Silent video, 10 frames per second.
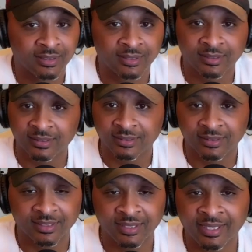dudes
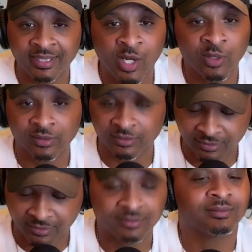don't mean
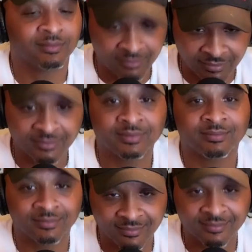
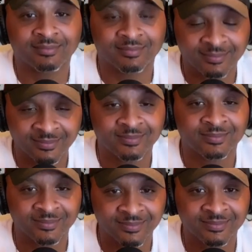it's not, just
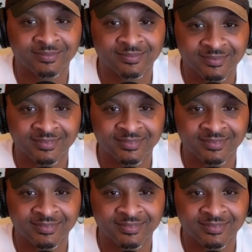doesn't guarantee